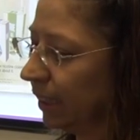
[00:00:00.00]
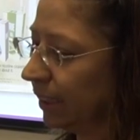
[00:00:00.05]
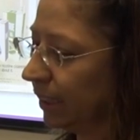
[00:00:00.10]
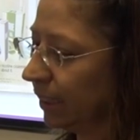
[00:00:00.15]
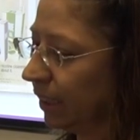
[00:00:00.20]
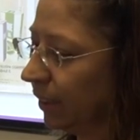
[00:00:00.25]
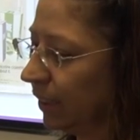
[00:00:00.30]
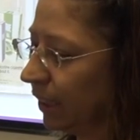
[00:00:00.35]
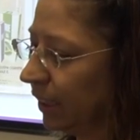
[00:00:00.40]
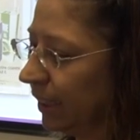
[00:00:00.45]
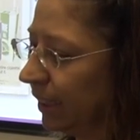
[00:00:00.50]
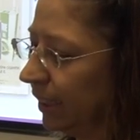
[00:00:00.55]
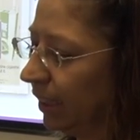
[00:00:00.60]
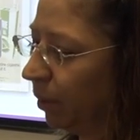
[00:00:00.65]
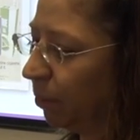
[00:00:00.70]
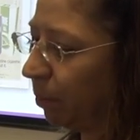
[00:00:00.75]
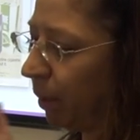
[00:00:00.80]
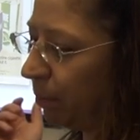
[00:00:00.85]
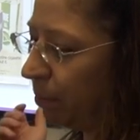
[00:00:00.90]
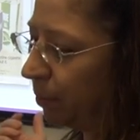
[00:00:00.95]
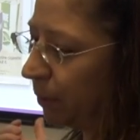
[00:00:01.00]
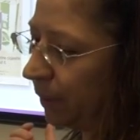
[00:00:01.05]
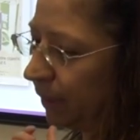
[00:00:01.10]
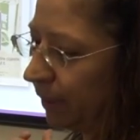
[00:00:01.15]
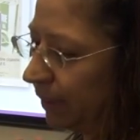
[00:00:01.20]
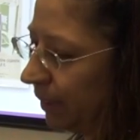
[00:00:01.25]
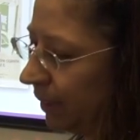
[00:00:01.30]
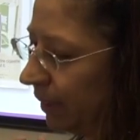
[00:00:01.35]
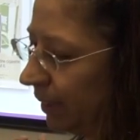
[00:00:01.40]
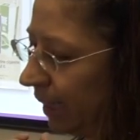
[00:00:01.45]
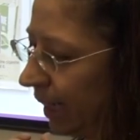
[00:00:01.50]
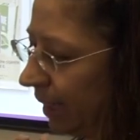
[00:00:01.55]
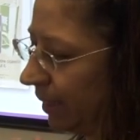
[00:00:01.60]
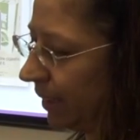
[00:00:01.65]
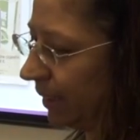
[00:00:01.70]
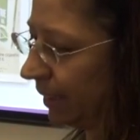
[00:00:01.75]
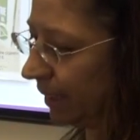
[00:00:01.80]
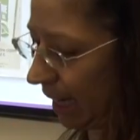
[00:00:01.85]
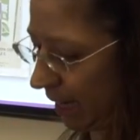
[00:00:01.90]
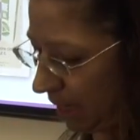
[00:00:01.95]
So as you can see, like, people can get
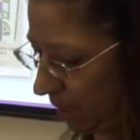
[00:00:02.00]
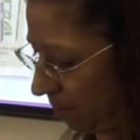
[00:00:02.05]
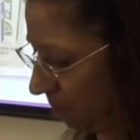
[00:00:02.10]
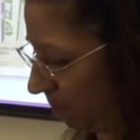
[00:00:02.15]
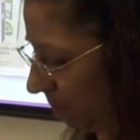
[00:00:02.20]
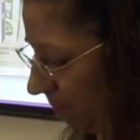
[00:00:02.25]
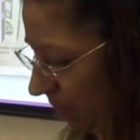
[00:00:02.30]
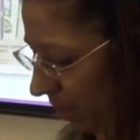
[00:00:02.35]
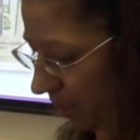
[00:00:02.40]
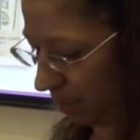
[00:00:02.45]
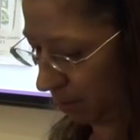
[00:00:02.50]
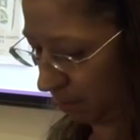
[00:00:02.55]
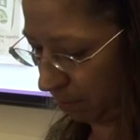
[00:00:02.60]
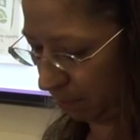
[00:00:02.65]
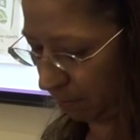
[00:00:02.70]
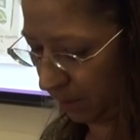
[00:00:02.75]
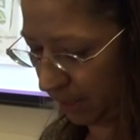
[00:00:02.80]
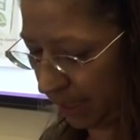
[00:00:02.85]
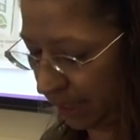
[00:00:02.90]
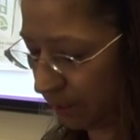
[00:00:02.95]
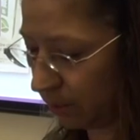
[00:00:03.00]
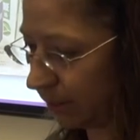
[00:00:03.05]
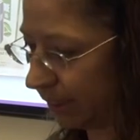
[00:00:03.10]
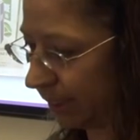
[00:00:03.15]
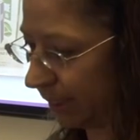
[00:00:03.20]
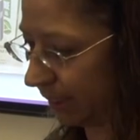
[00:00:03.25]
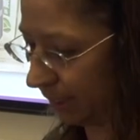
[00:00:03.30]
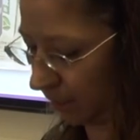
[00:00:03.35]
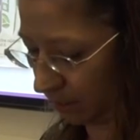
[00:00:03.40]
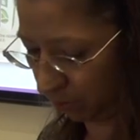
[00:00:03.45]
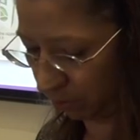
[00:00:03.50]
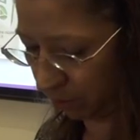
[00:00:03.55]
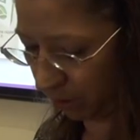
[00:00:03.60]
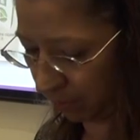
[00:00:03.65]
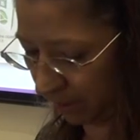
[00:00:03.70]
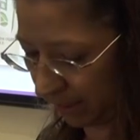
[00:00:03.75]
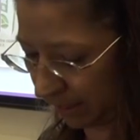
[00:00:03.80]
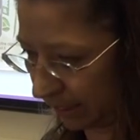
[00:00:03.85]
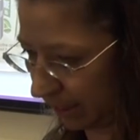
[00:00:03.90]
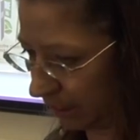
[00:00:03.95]
the same yields
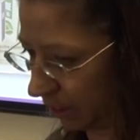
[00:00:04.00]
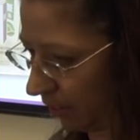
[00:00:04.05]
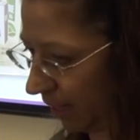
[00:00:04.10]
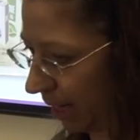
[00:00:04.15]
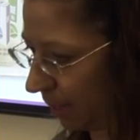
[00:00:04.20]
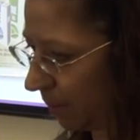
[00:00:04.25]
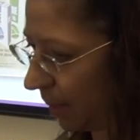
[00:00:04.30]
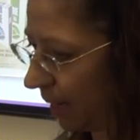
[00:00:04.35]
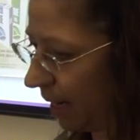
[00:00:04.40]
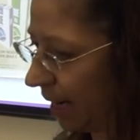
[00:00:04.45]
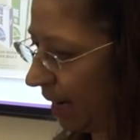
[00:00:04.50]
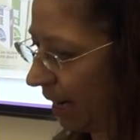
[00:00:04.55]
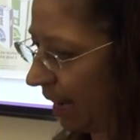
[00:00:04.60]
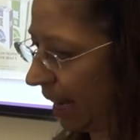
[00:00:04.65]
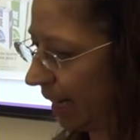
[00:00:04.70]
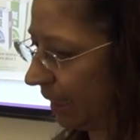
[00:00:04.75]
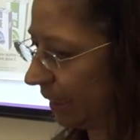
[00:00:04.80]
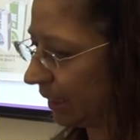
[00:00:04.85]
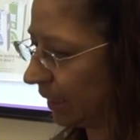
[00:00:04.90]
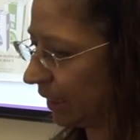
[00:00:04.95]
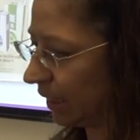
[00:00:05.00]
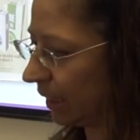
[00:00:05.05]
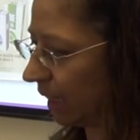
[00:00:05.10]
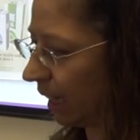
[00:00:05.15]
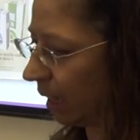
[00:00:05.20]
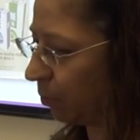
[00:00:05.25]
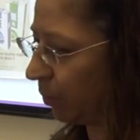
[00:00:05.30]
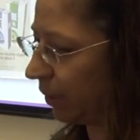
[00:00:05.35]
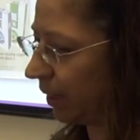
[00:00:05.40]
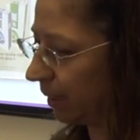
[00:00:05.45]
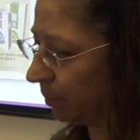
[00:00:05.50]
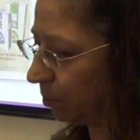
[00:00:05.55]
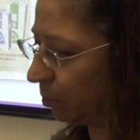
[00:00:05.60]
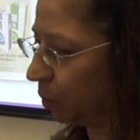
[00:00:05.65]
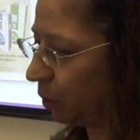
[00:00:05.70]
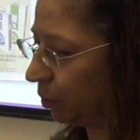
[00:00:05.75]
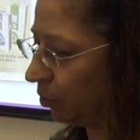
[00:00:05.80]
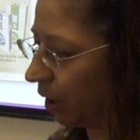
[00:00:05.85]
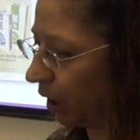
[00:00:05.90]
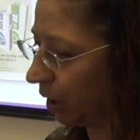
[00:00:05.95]
from their cigarette, and it's with the
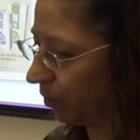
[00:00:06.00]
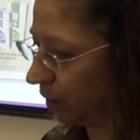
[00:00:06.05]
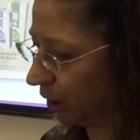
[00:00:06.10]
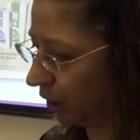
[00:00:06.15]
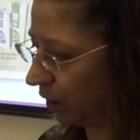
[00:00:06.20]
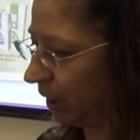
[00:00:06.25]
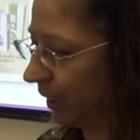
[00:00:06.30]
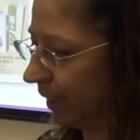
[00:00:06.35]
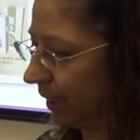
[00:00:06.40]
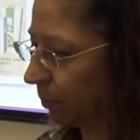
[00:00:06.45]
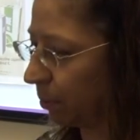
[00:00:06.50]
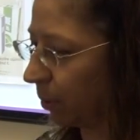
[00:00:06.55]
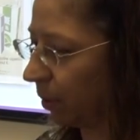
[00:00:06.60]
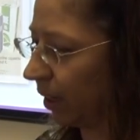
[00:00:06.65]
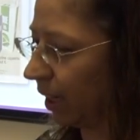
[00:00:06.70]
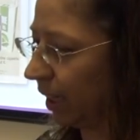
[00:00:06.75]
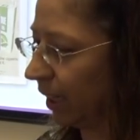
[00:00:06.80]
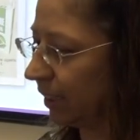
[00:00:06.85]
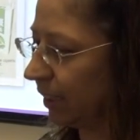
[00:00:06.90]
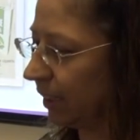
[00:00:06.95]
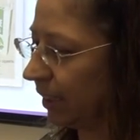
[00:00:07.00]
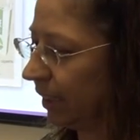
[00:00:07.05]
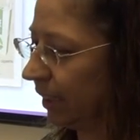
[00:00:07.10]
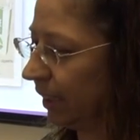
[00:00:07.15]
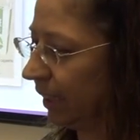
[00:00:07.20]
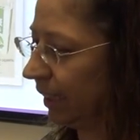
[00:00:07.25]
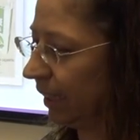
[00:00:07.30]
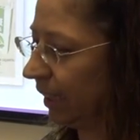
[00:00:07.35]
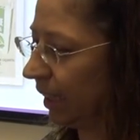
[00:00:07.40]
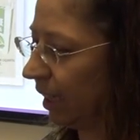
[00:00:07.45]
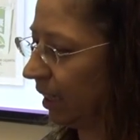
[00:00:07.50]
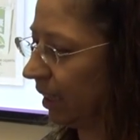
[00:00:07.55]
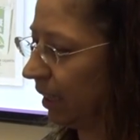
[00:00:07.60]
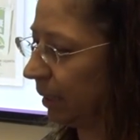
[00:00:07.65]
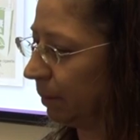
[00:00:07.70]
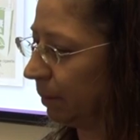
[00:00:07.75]
move over to these products, the